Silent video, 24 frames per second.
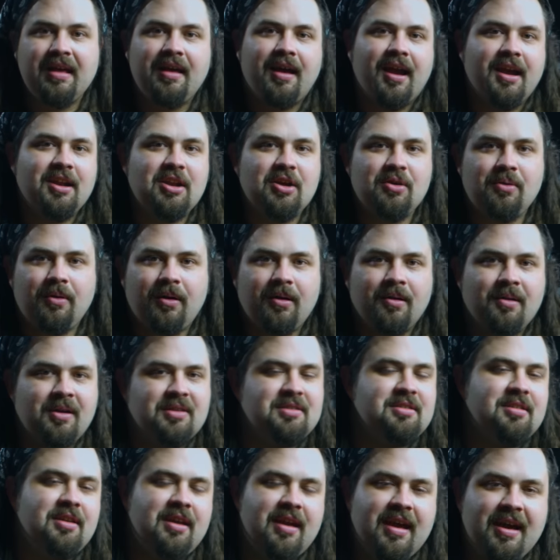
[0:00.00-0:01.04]
I know
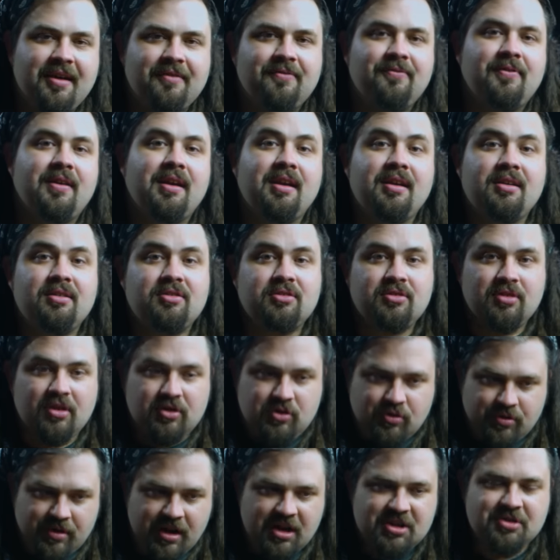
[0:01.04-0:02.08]
ORTF is
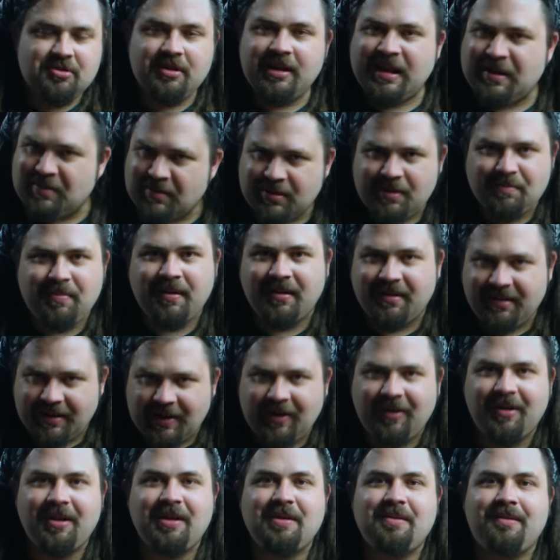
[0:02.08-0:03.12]
traditionally known with the
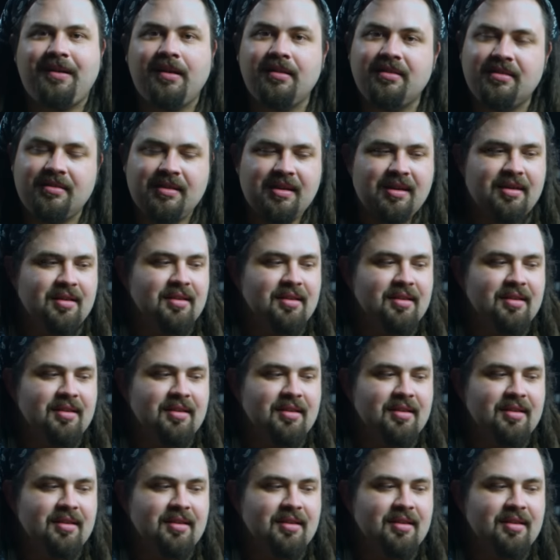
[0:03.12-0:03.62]
pericardioids,